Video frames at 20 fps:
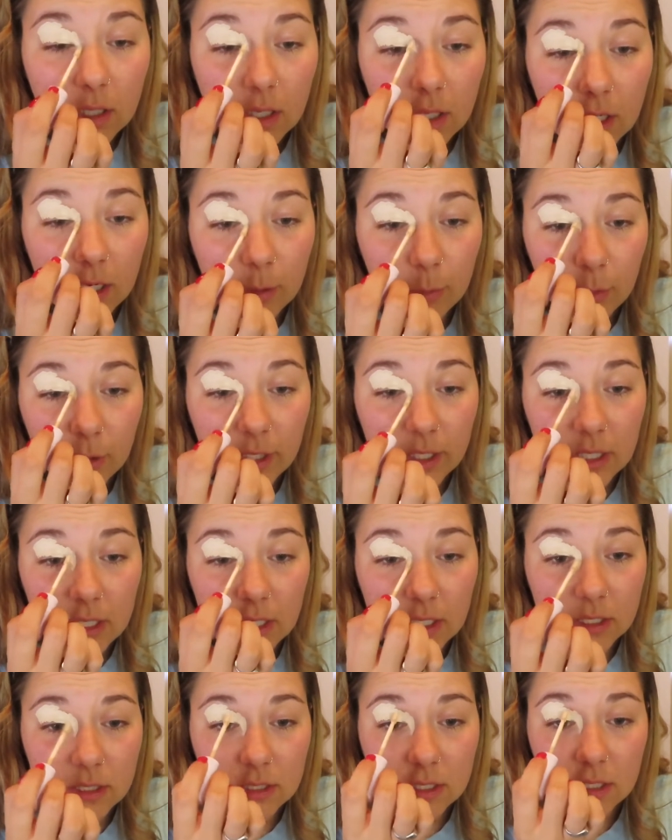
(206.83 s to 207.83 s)
And I bring
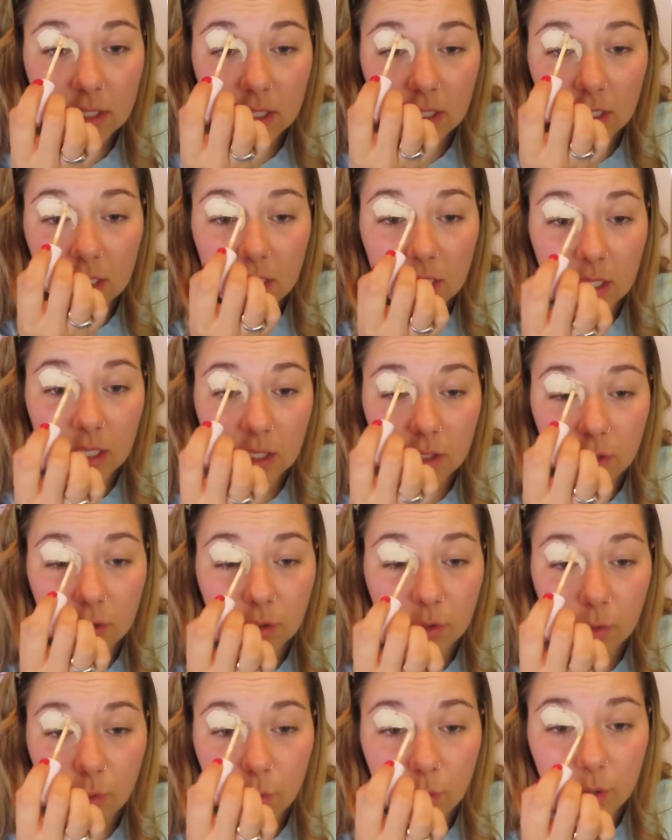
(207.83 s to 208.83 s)
it into the
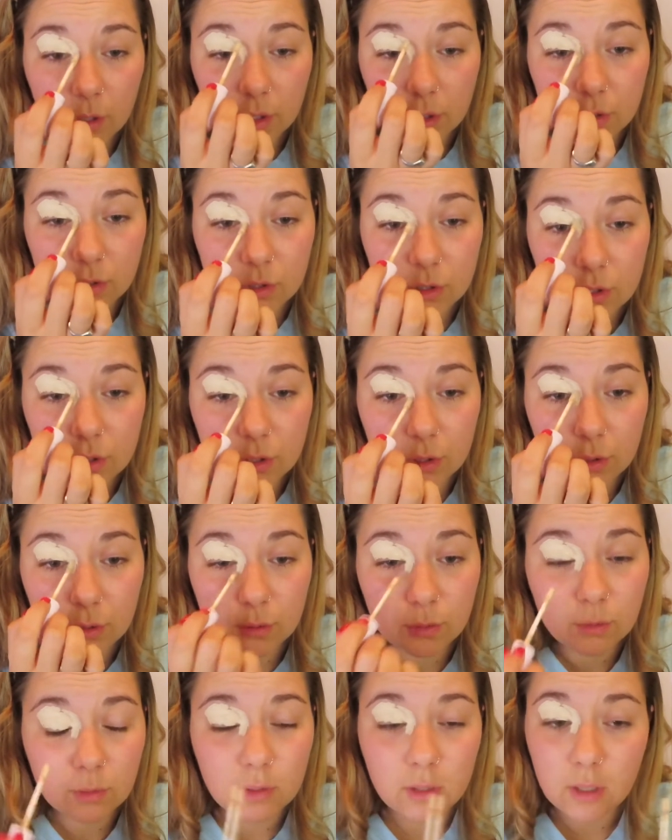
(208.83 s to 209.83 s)
inner corner
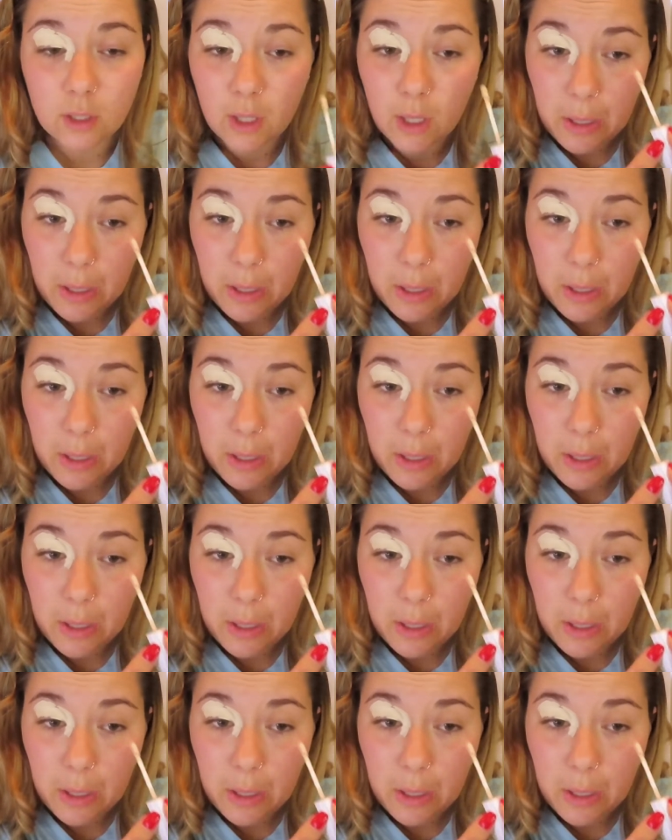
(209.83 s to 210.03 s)
too,